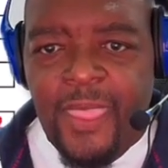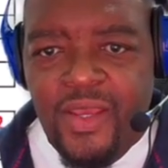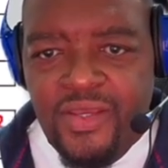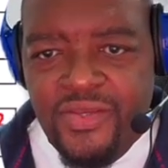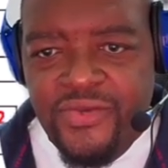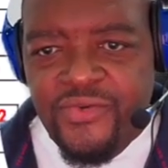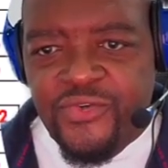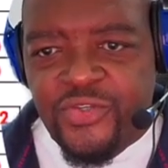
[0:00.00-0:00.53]
He
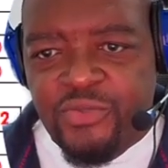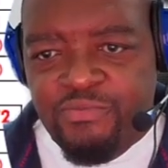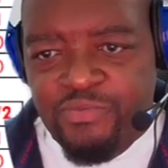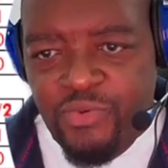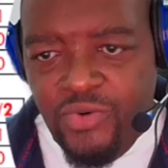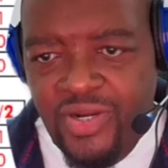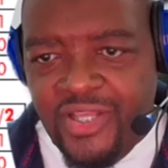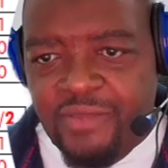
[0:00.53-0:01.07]
used
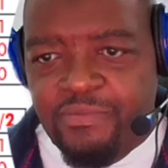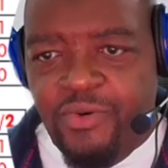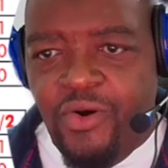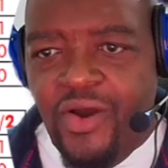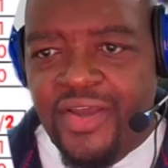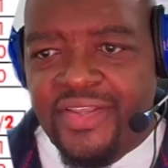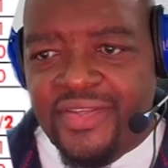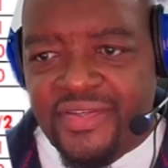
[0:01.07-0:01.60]
bullet
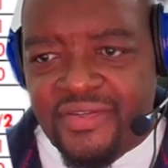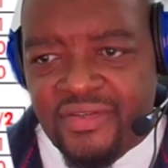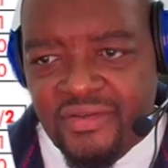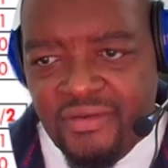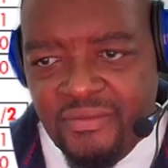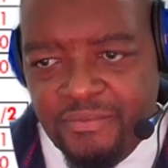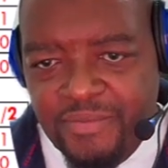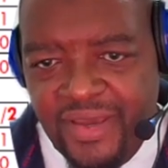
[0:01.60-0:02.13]
points,
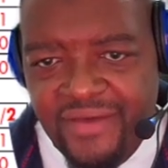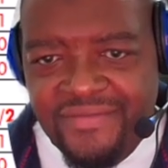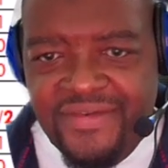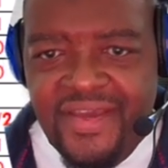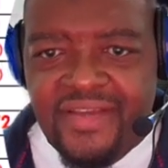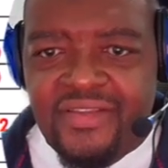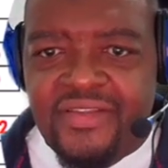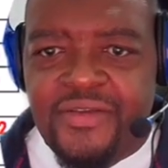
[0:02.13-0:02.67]

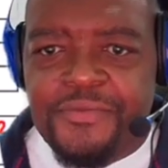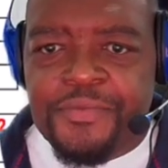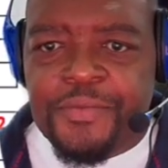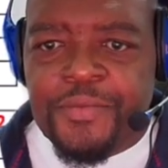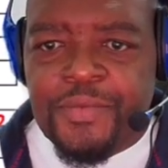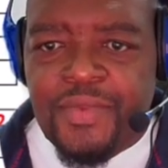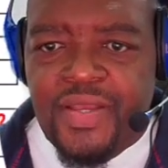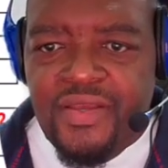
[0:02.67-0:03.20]
perfect.
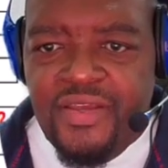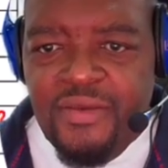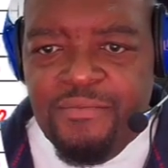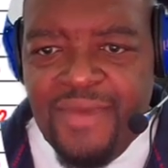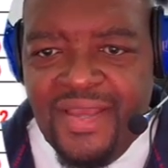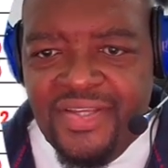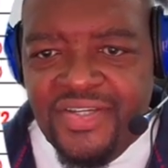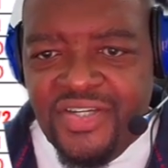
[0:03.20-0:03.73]
He
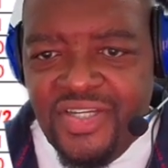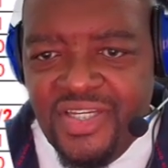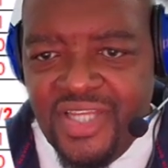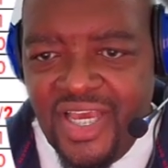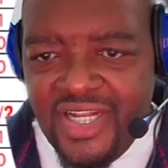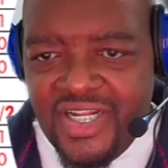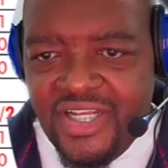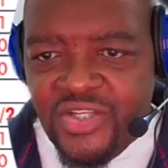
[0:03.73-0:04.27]
mentioned
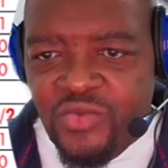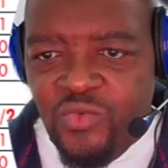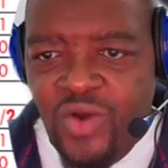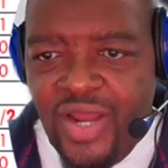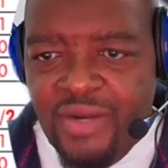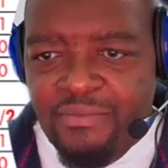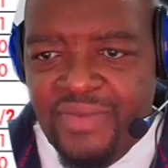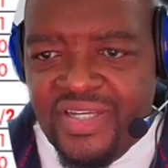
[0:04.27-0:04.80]
at least
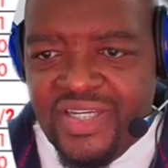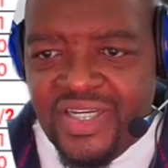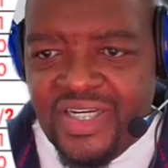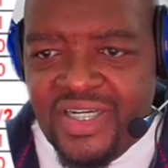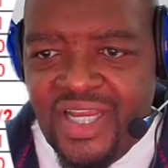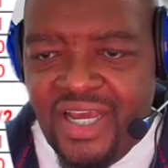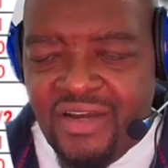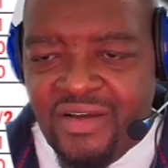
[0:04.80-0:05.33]
one
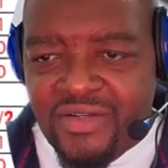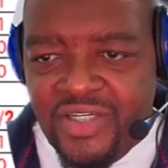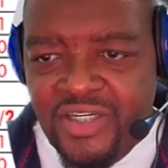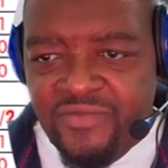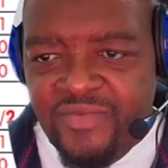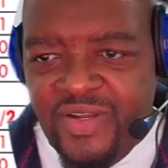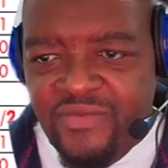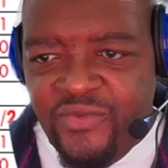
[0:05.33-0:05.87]
measurable
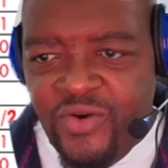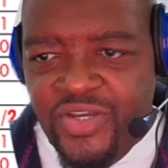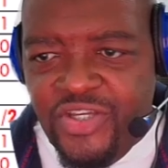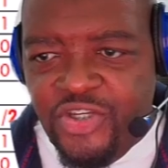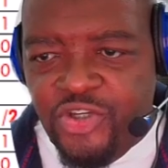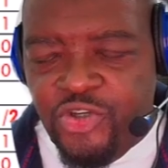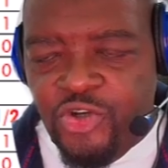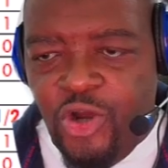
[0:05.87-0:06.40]
achievement for
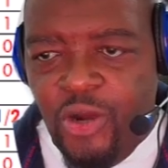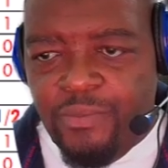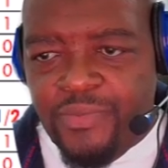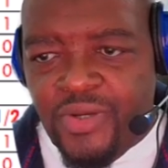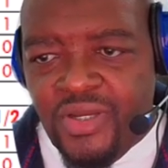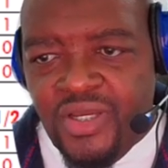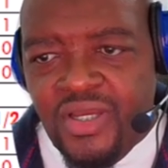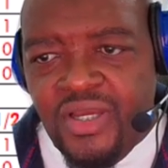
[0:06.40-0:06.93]
each job,
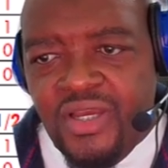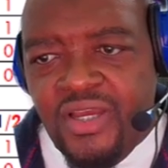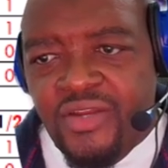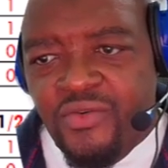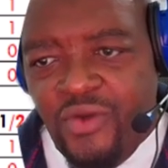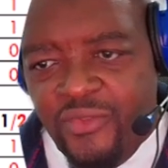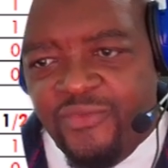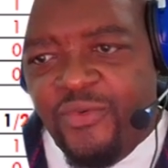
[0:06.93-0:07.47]

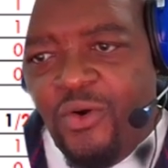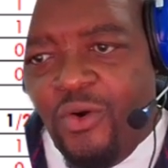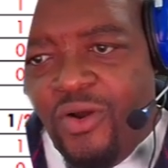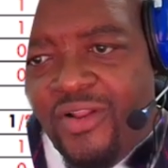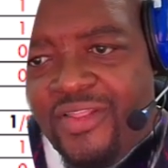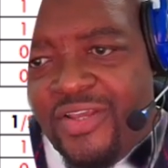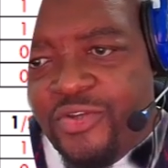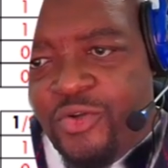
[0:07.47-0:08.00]
not for
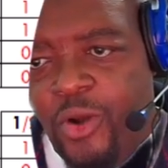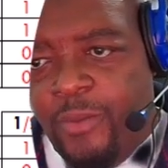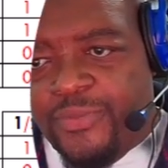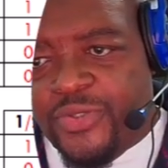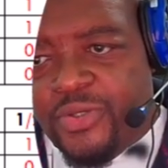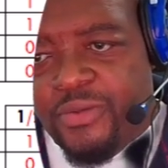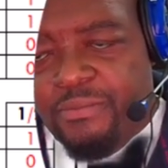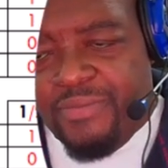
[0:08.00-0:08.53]
all the
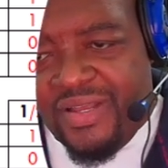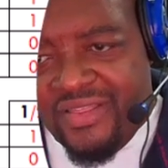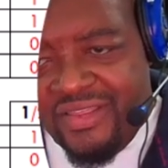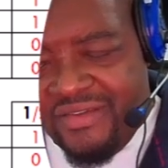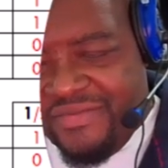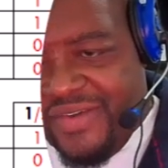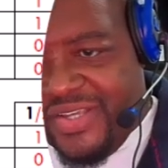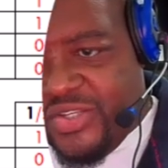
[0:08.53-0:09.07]
jobs, but
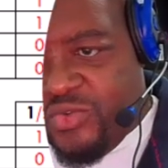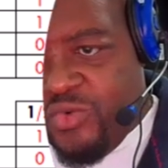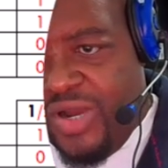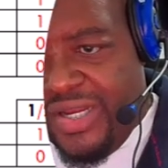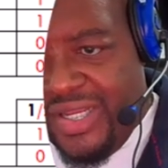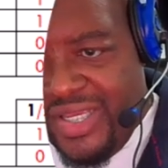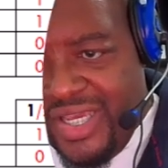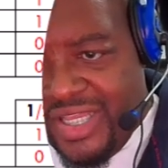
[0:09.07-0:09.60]
the first
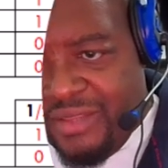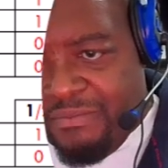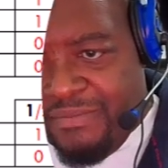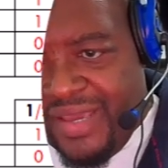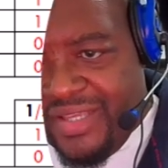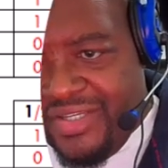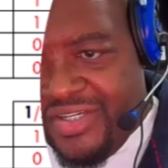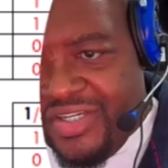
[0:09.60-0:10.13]
one he had
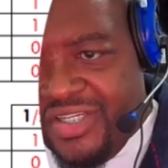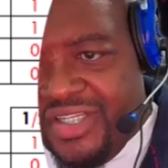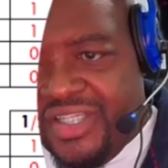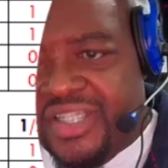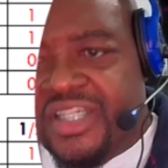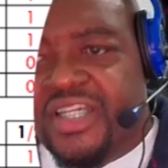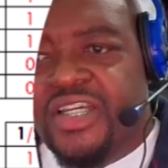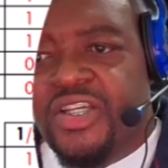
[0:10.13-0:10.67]
mentioned,
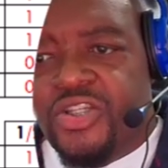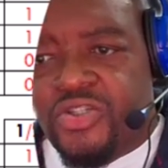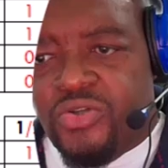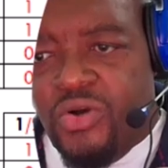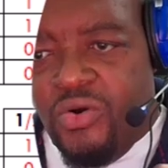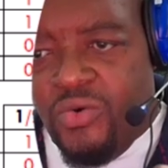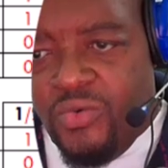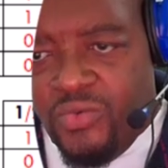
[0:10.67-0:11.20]

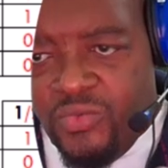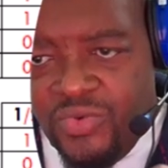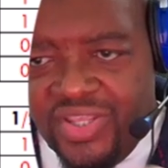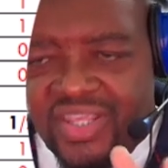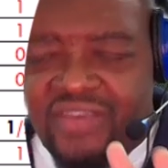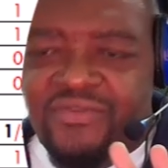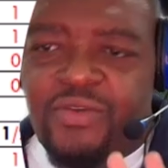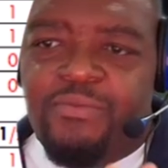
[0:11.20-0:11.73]
so we
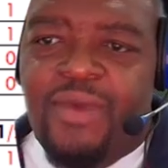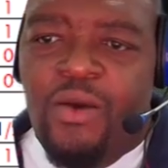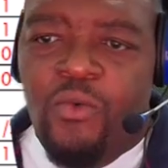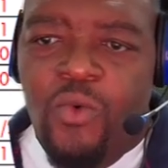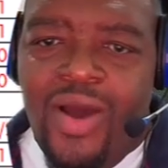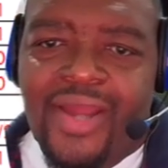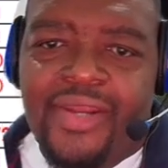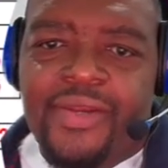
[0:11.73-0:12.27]
give him a
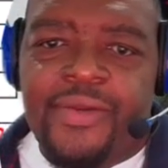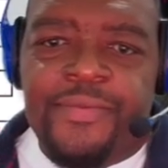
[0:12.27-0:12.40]
1.